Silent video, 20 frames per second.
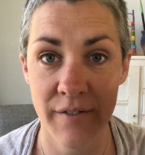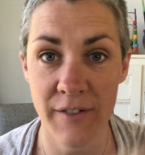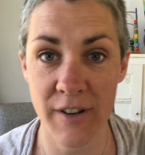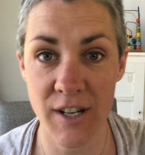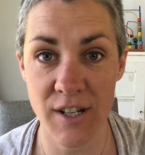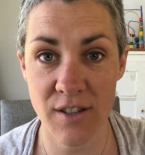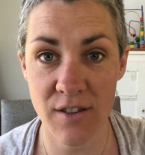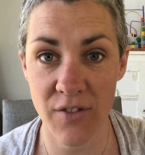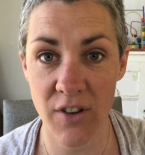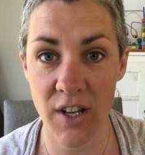
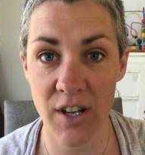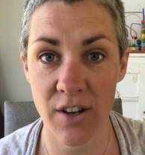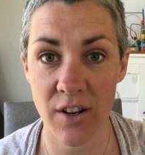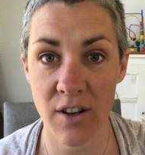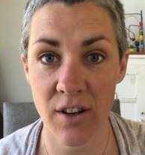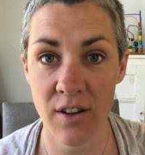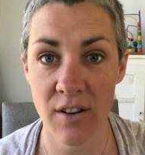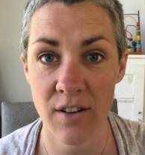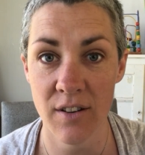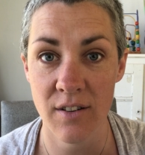finished the
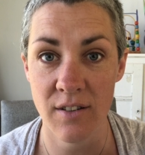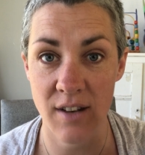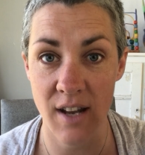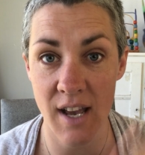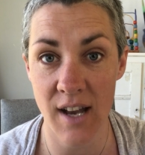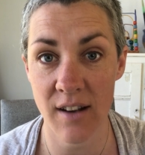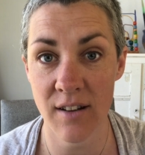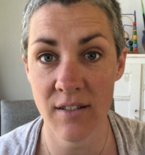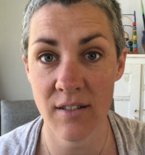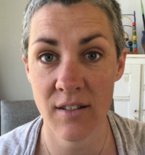video
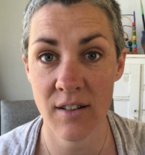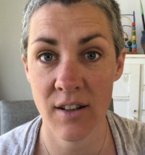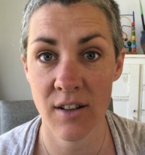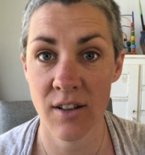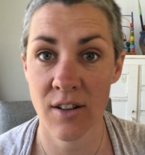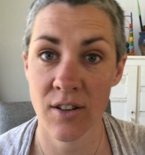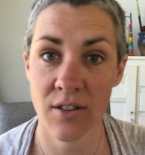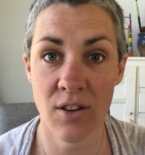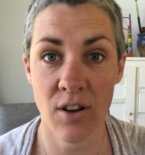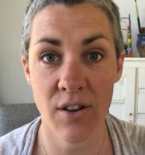now,
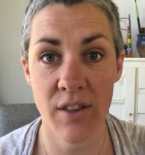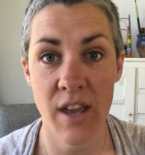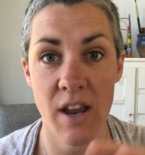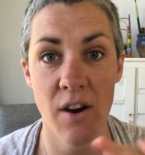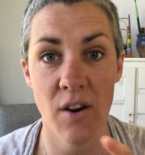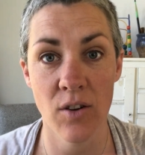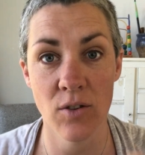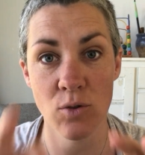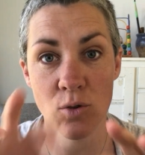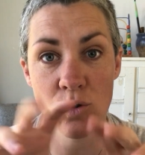go
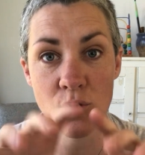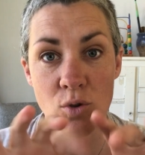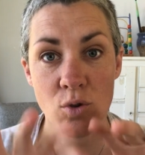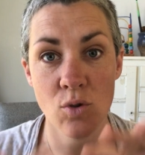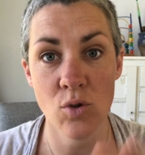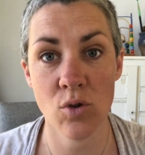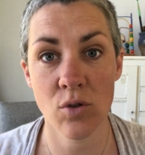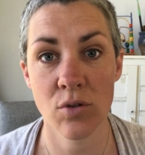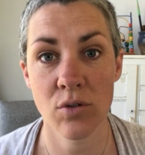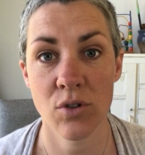there and
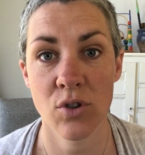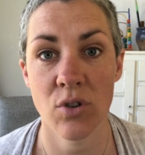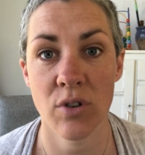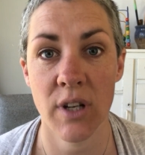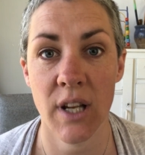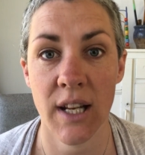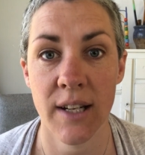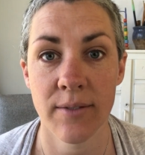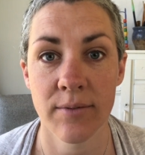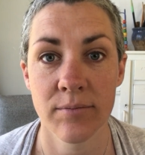
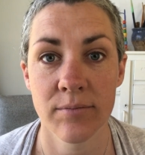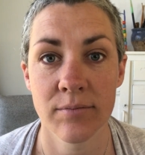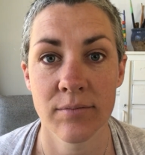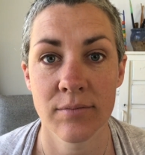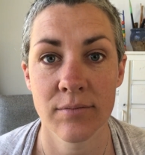join in.